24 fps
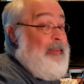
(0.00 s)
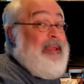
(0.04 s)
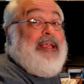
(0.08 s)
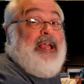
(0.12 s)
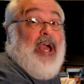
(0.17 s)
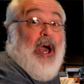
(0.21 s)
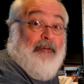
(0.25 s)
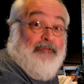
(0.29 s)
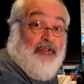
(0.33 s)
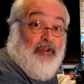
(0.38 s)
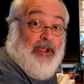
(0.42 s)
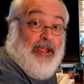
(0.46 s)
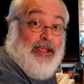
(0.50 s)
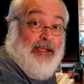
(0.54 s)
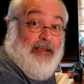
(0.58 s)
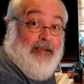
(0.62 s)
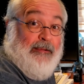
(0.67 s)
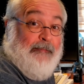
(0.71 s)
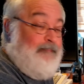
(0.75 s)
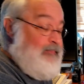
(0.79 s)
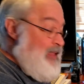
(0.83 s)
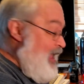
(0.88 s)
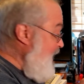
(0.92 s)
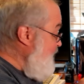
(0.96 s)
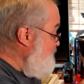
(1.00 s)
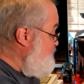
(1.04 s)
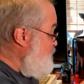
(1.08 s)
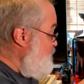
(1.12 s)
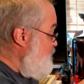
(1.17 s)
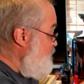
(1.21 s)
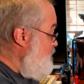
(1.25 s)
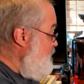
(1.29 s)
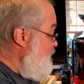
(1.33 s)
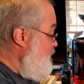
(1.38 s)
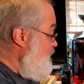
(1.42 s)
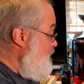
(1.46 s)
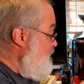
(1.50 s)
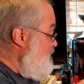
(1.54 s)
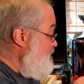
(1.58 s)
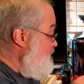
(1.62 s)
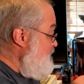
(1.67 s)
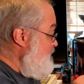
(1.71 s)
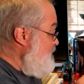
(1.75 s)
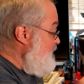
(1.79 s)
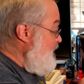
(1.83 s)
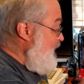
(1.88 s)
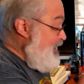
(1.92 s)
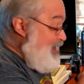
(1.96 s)
be covering after
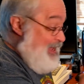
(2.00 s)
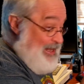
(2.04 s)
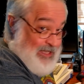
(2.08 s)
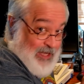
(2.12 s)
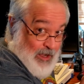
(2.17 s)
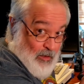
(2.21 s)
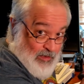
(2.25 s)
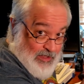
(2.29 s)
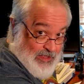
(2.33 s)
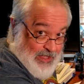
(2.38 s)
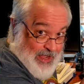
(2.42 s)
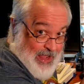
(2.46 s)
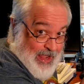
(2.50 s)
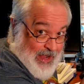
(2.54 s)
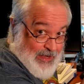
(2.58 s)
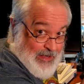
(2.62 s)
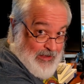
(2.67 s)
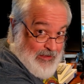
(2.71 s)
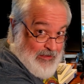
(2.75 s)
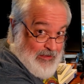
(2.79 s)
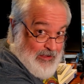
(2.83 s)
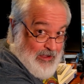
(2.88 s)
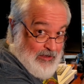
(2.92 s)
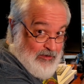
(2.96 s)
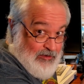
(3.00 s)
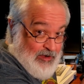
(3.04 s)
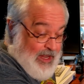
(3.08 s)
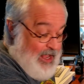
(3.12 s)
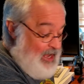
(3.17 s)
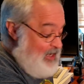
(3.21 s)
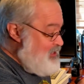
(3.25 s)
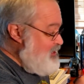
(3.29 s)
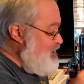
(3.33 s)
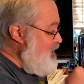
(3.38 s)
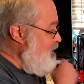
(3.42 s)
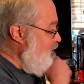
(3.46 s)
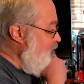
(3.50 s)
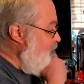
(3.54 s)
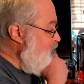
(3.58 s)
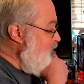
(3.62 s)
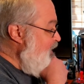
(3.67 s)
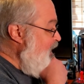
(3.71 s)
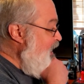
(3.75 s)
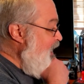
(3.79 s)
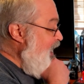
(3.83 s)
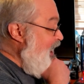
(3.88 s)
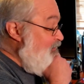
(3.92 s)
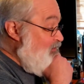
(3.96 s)
I get done with the 800XL.
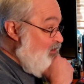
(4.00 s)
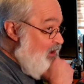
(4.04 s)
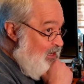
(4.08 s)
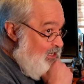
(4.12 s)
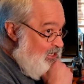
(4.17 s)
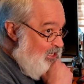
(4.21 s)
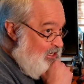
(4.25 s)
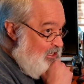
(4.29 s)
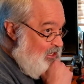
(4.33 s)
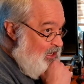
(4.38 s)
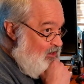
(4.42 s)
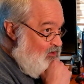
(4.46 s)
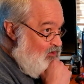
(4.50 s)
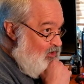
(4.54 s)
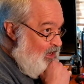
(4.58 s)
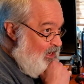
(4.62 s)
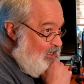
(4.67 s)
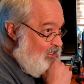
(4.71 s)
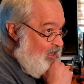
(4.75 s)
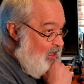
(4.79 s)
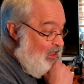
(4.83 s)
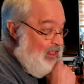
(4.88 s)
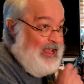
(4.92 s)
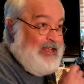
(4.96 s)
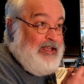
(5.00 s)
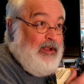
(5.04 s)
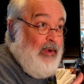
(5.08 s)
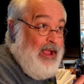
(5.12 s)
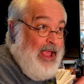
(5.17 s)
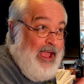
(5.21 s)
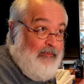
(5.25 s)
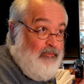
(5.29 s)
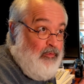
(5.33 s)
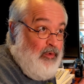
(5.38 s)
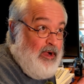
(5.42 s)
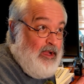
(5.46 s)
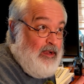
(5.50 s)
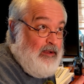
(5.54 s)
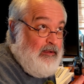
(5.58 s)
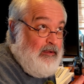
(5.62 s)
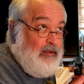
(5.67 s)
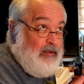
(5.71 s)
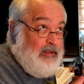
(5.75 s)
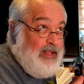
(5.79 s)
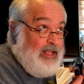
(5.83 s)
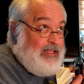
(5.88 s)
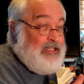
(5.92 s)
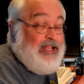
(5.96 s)
I've got a 600XL. I don't have
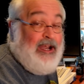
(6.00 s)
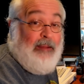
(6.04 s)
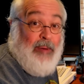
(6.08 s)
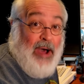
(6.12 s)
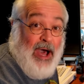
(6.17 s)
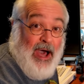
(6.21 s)
one that's in a